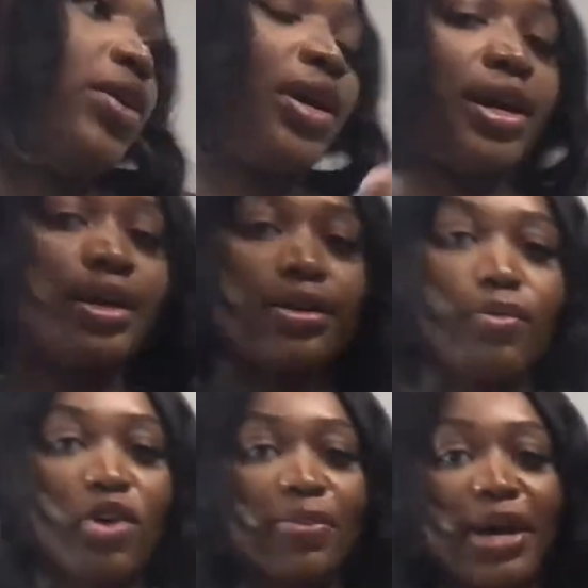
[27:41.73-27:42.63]
Okay.
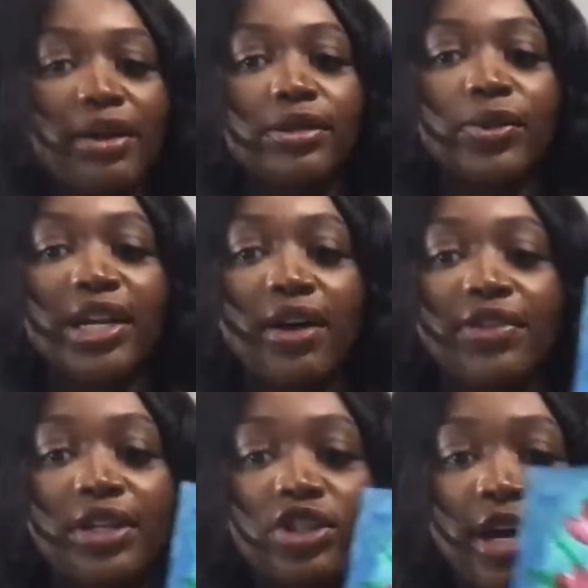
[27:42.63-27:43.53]
More petals? What do y'all
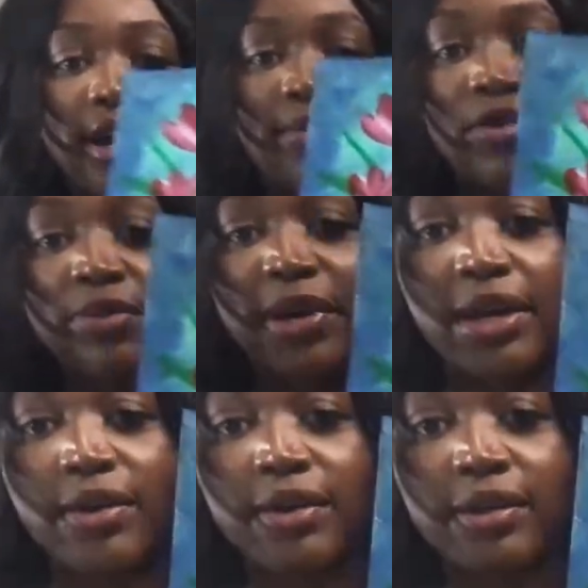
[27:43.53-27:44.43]
think? Should I add more
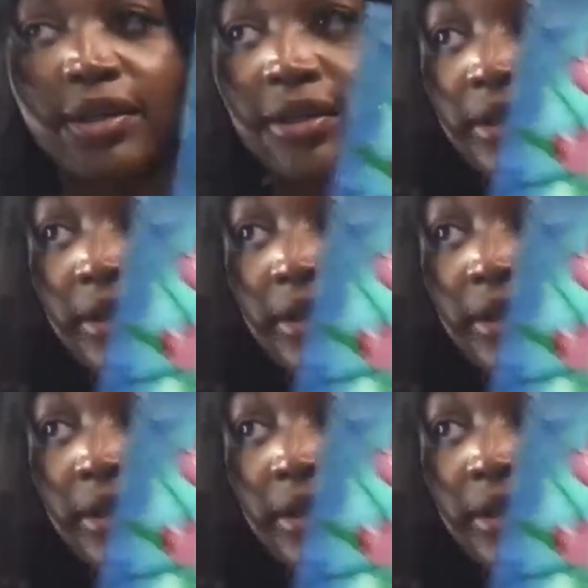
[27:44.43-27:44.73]
petals?